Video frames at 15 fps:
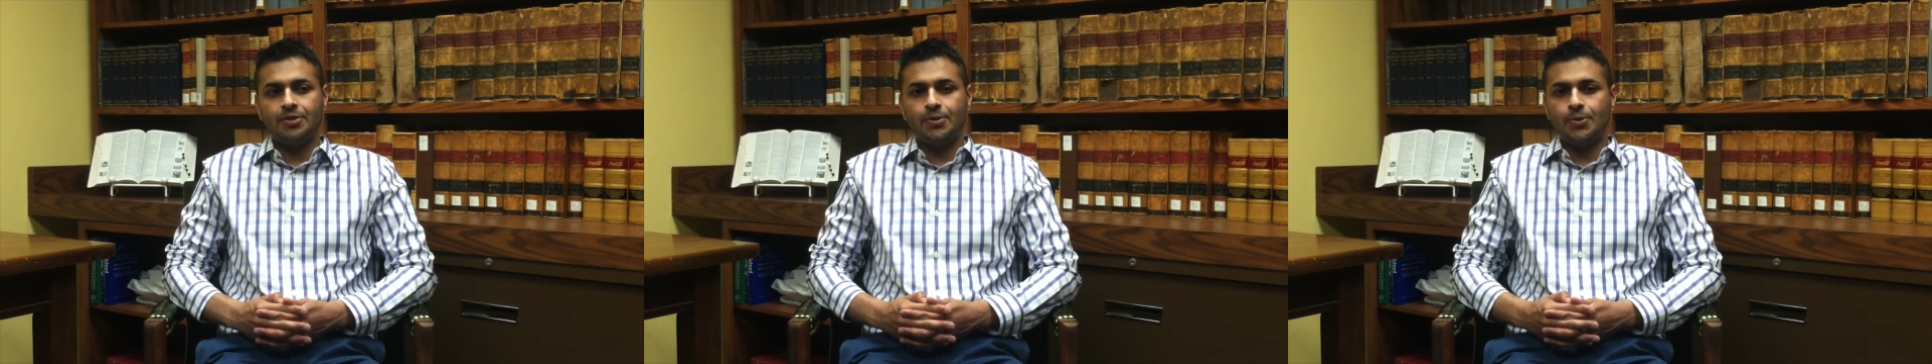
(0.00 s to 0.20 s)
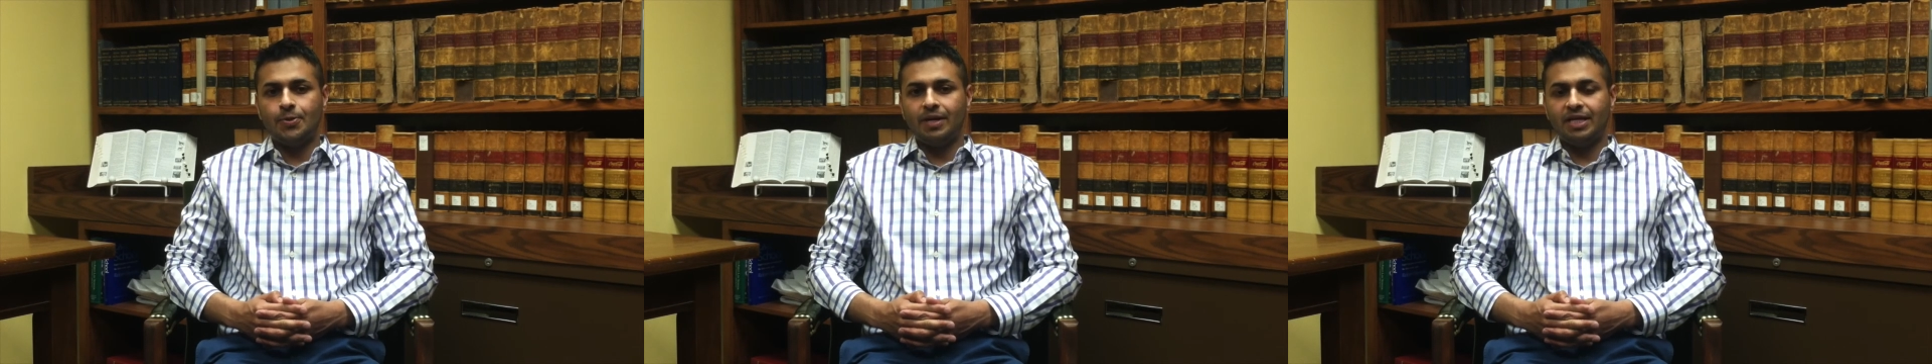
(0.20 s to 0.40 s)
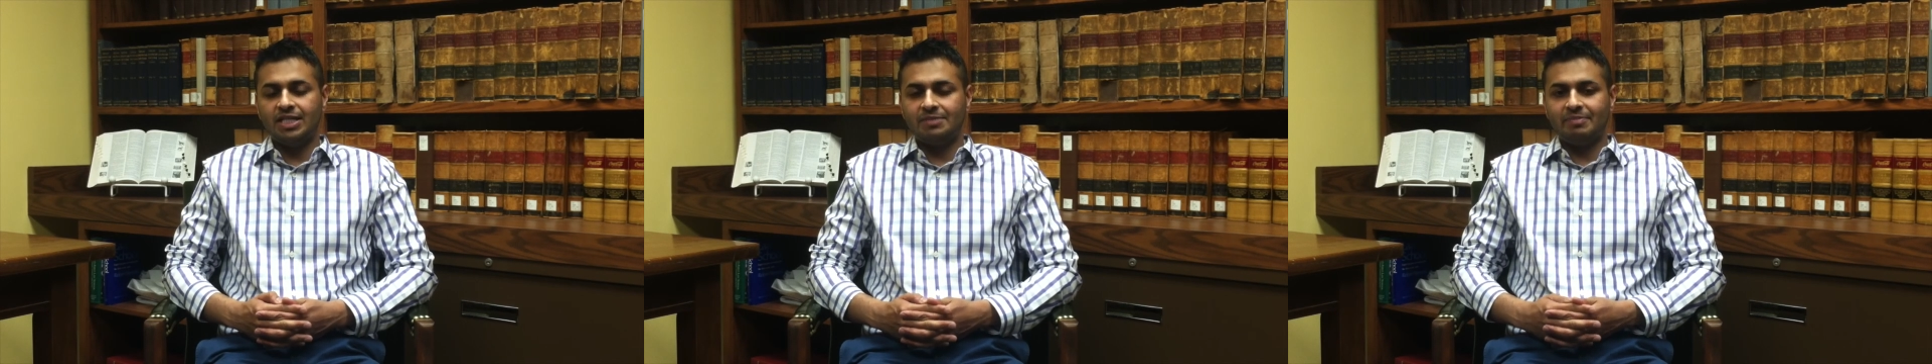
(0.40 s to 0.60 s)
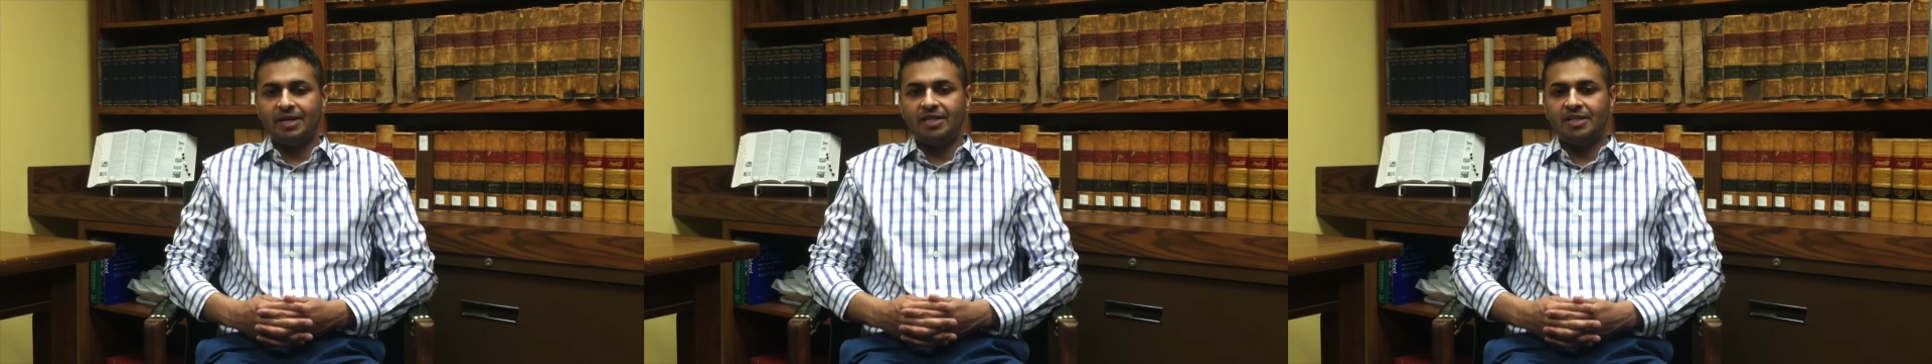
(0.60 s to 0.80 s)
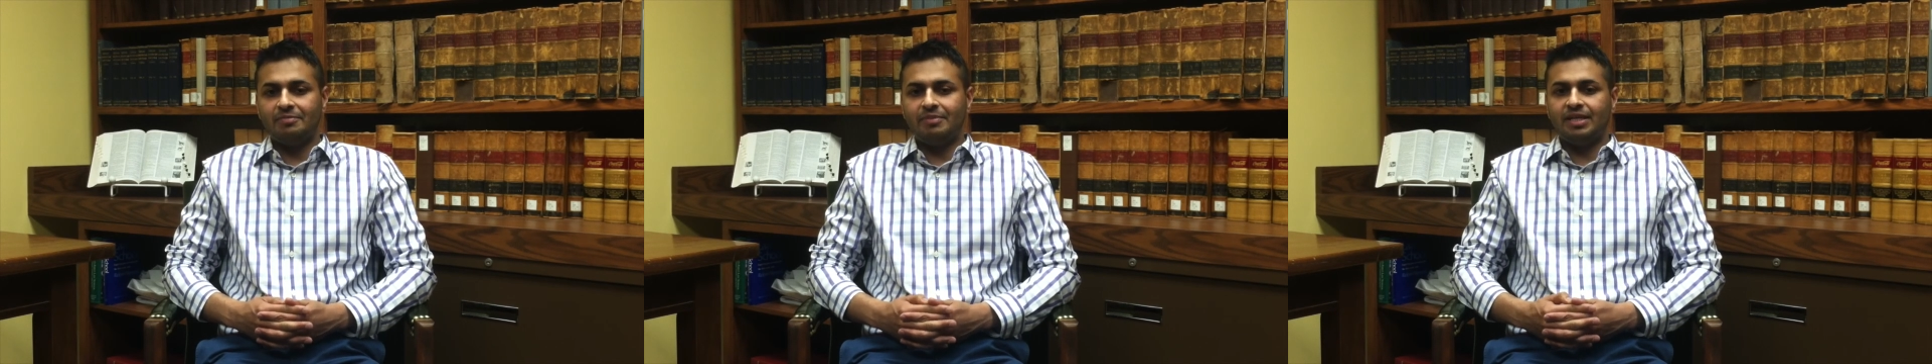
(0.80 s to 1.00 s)
who I
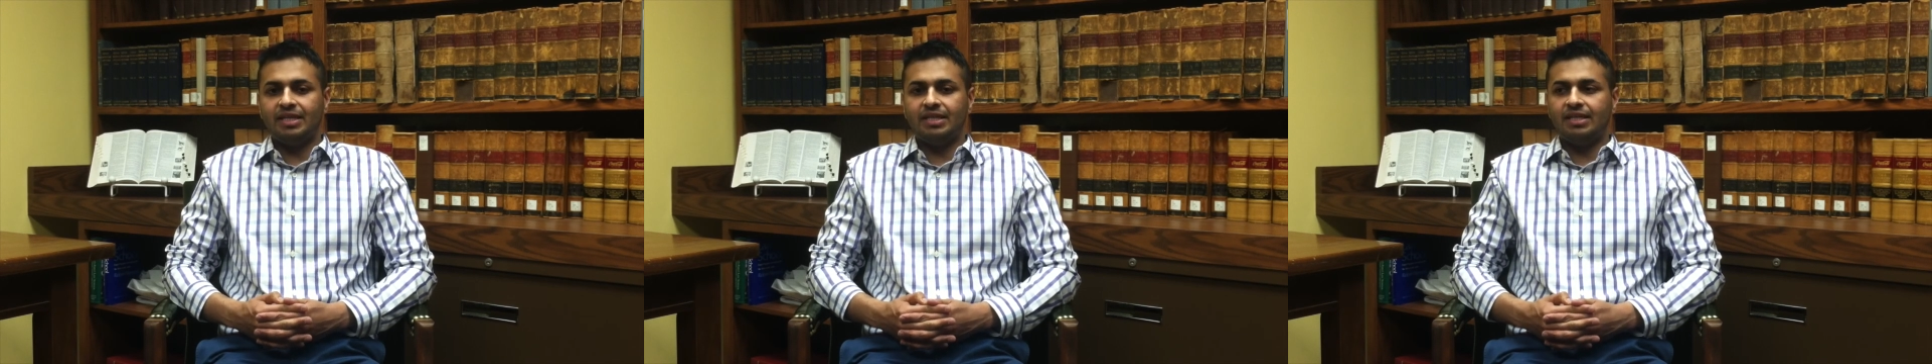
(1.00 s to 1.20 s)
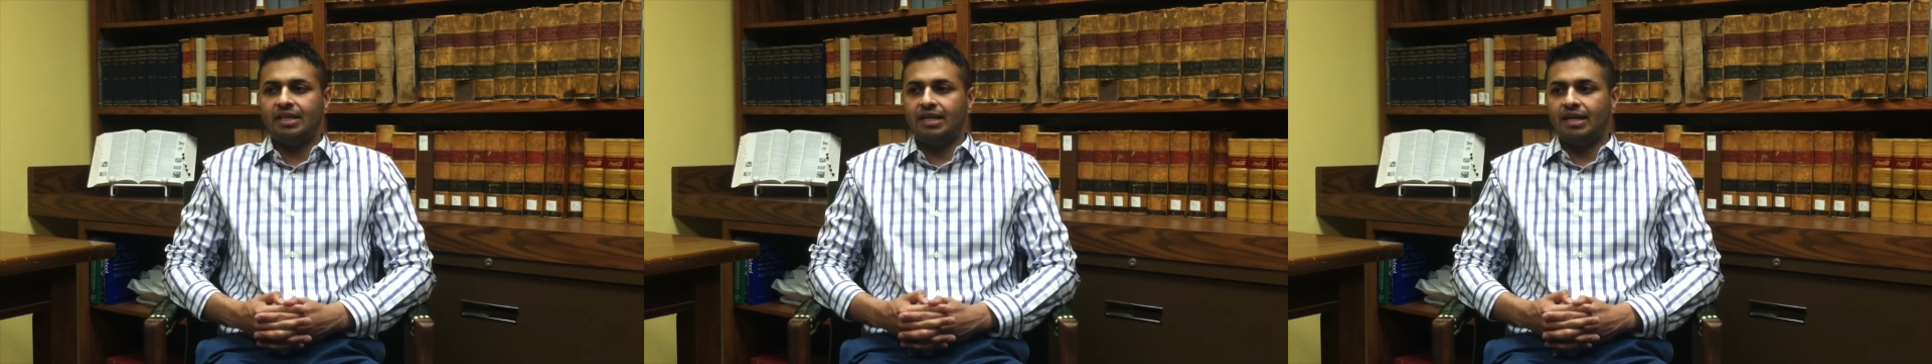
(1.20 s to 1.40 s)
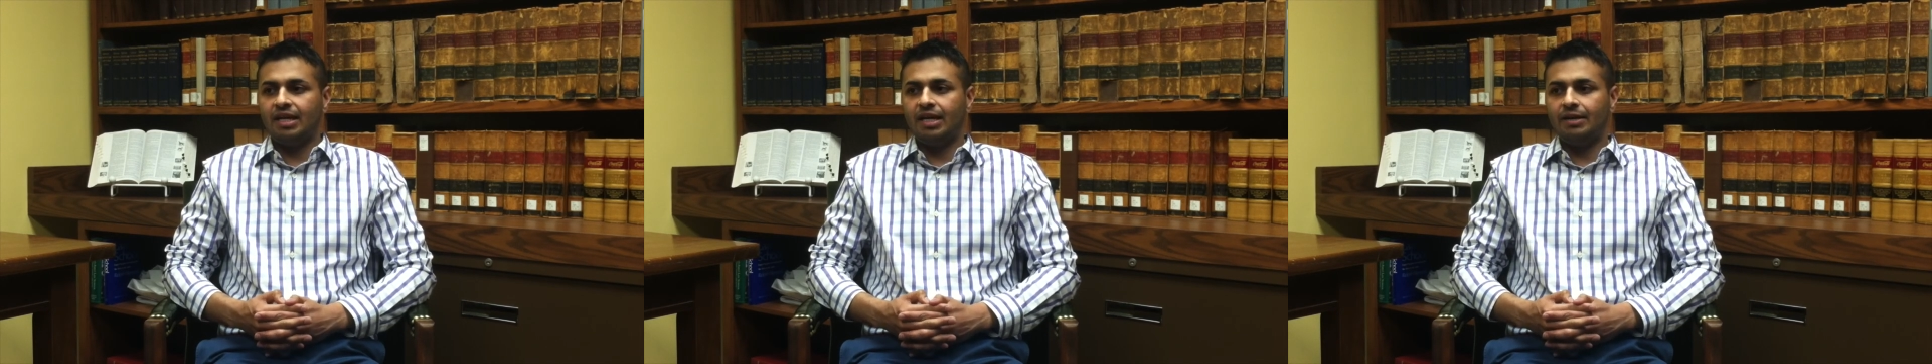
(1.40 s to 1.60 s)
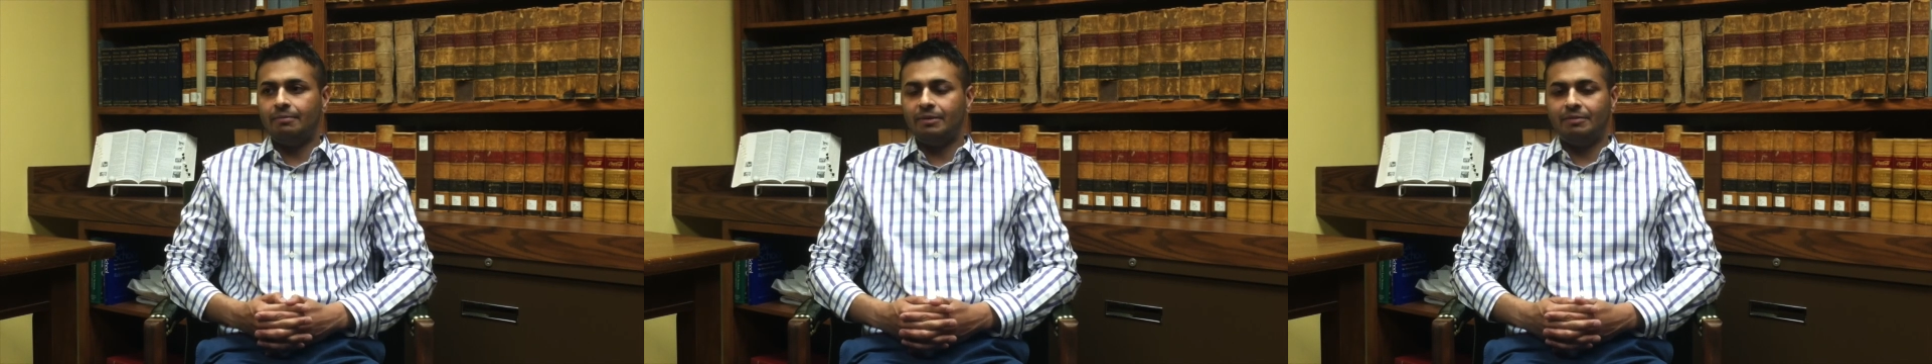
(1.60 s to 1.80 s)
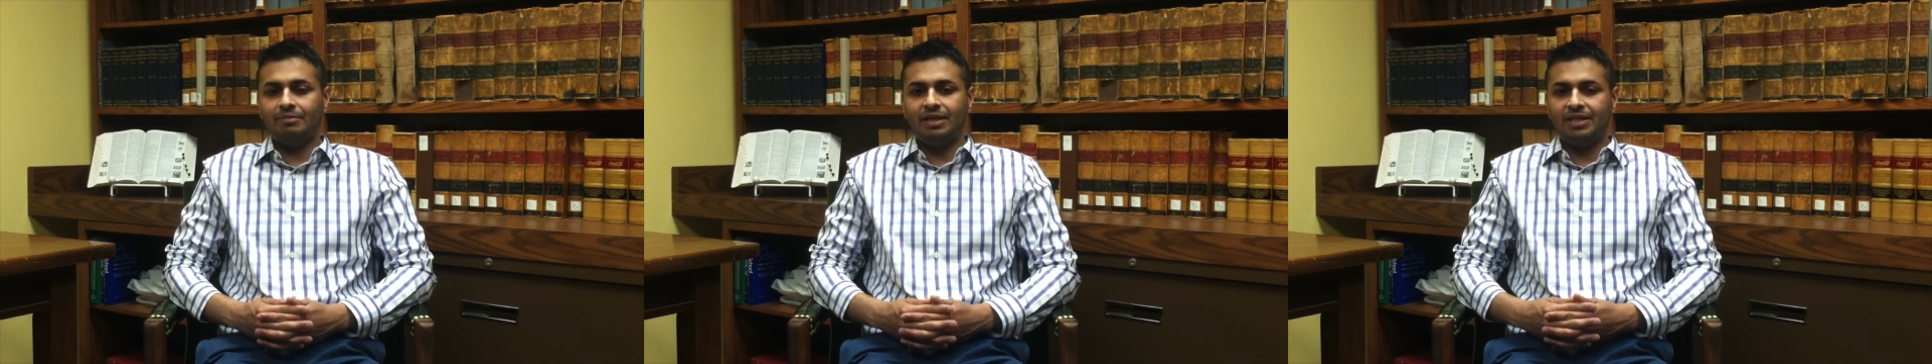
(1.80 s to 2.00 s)
aspire to be um,
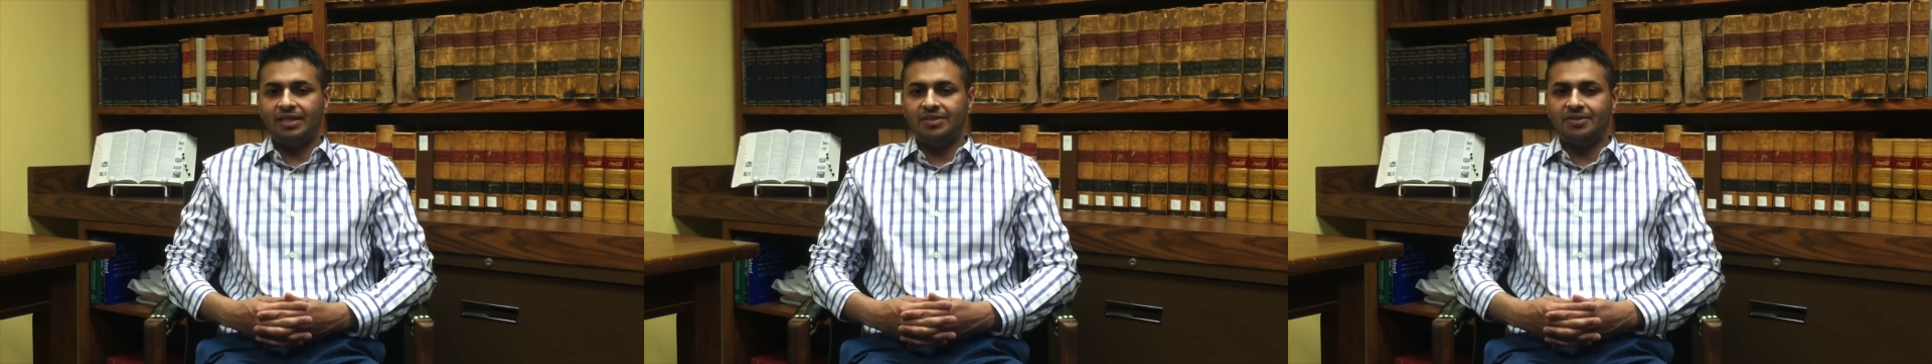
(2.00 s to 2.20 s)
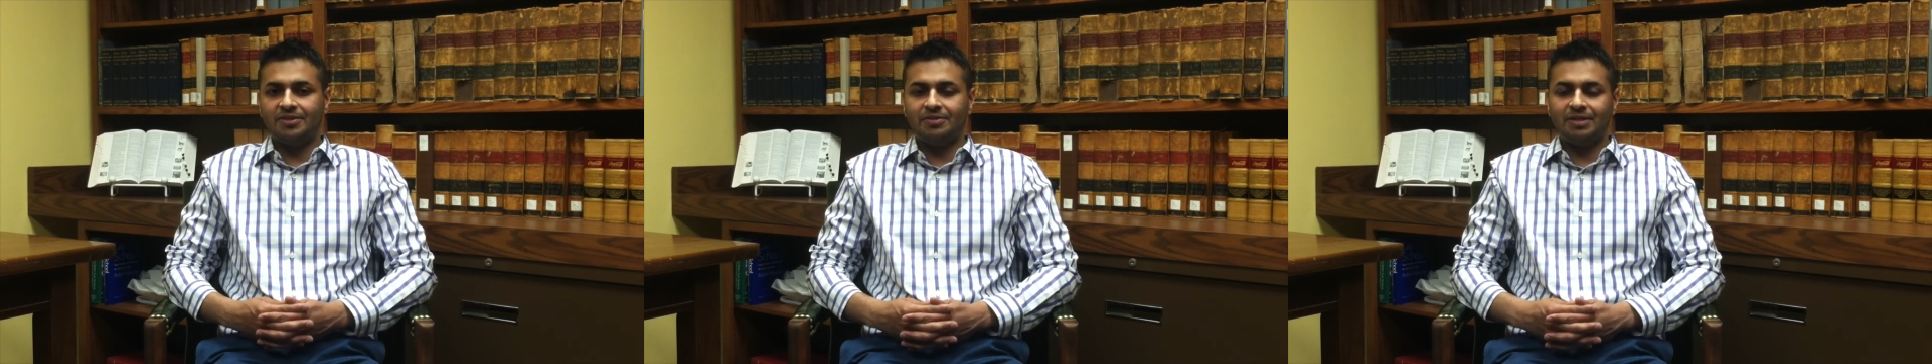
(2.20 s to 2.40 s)
in my legal